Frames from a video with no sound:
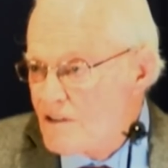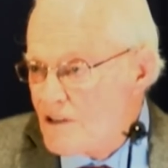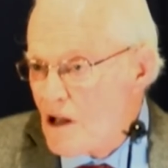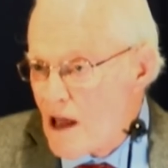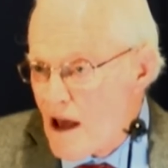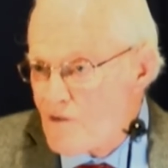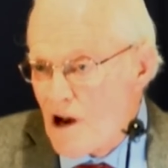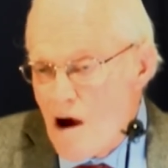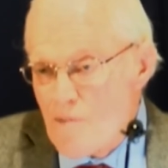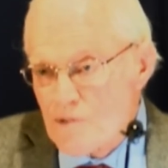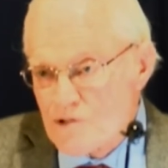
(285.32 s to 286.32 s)
they'll have an
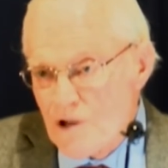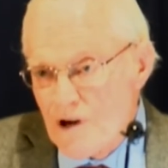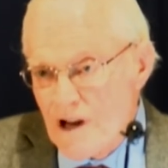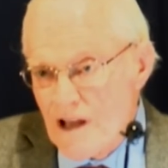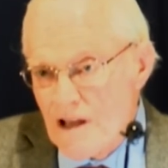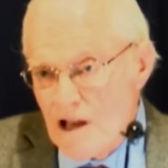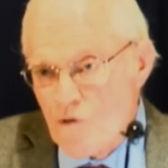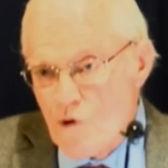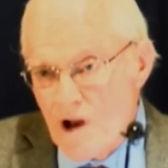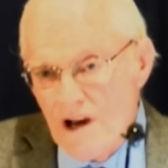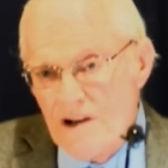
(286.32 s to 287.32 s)
opportunity and a
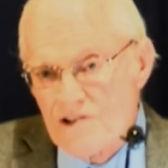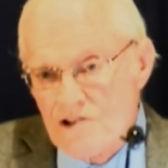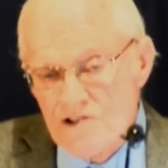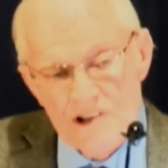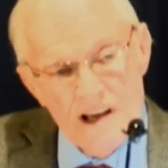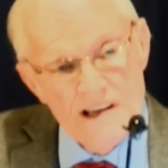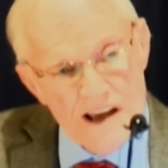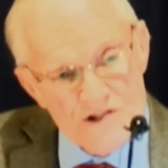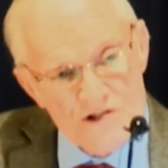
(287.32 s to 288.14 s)
willingness to say, yes,